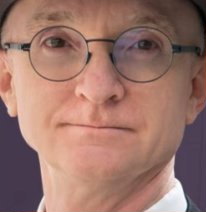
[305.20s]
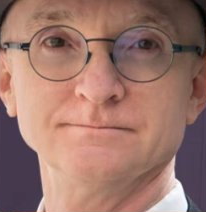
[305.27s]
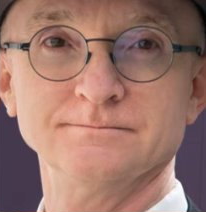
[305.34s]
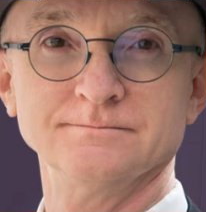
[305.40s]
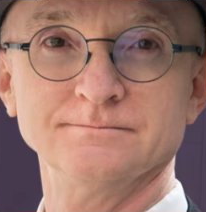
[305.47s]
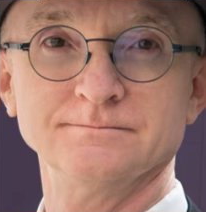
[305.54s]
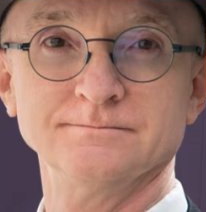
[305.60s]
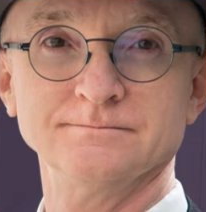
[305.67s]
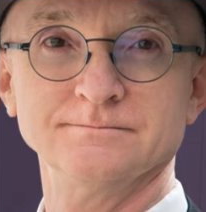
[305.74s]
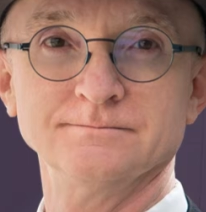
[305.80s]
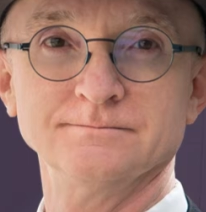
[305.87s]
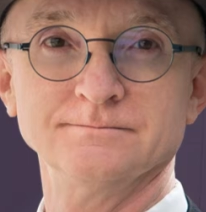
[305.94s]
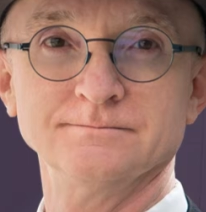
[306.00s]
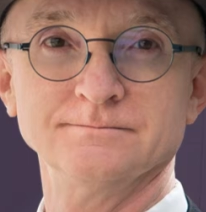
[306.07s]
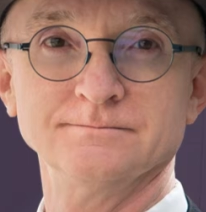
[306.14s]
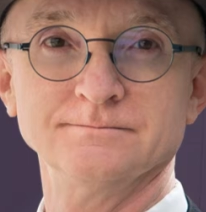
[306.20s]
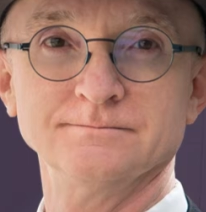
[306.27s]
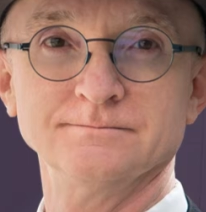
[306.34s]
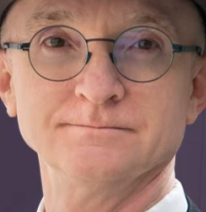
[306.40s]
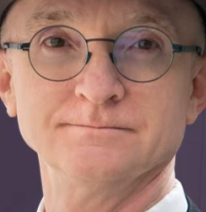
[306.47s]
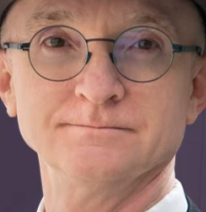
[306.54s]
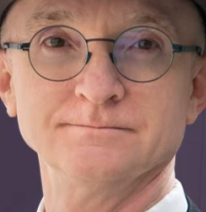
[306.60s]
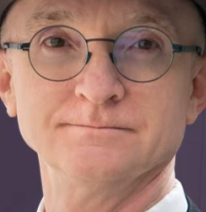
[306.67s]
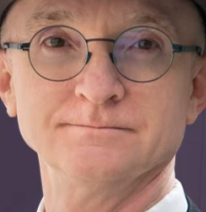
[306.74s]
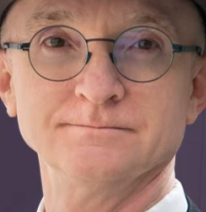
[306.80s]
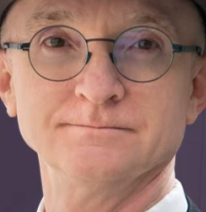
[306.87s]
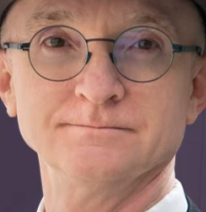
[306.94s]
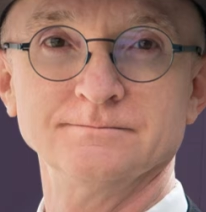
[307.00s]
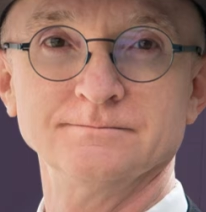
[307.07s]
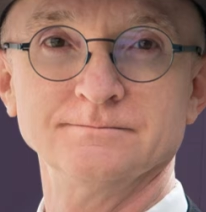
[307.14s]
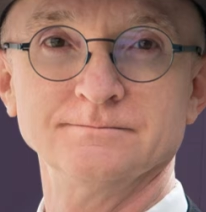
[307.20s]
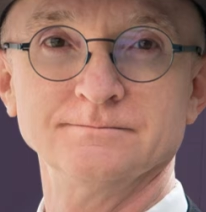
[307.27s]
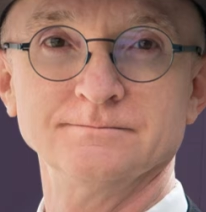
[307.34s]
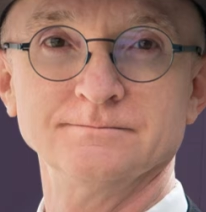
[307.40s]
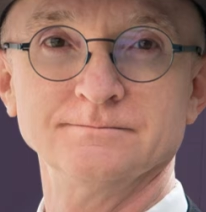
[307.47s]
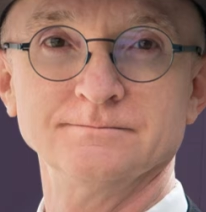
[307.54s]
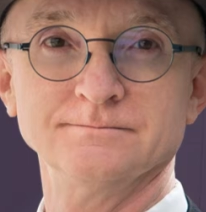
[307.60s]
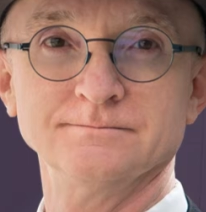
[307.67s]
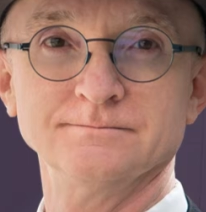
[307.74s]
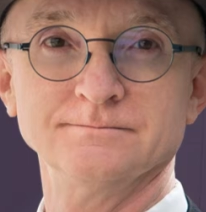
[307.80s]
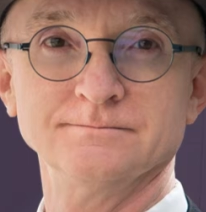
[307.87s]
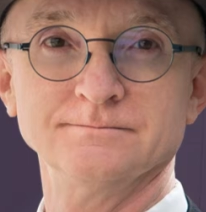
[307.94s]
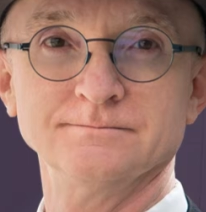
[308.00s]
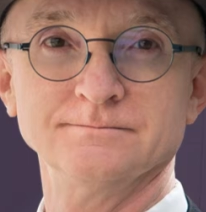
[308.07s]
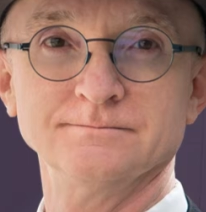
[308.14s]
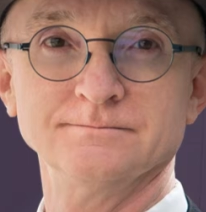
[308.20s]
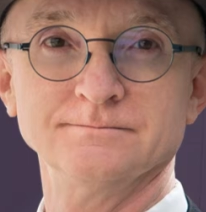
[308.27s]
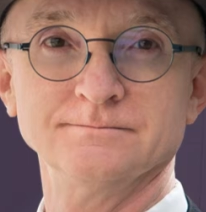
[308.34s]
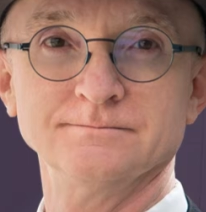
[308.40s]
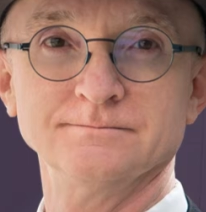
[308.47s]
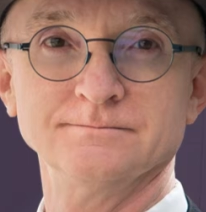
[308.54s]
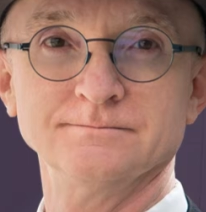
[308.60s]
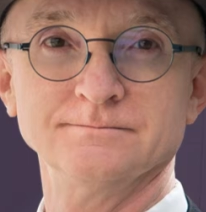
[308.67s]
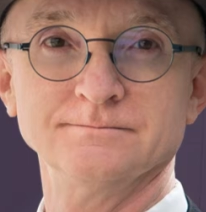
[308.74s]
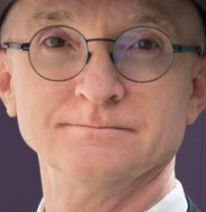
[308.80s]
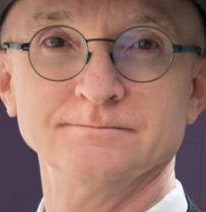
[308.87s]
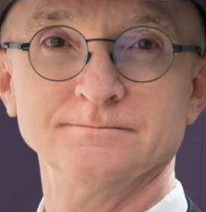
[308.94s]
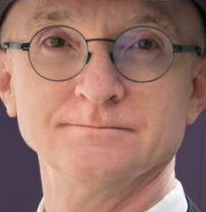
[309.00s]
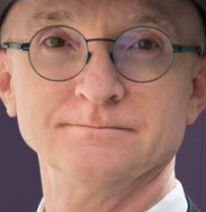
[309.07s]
[no speech]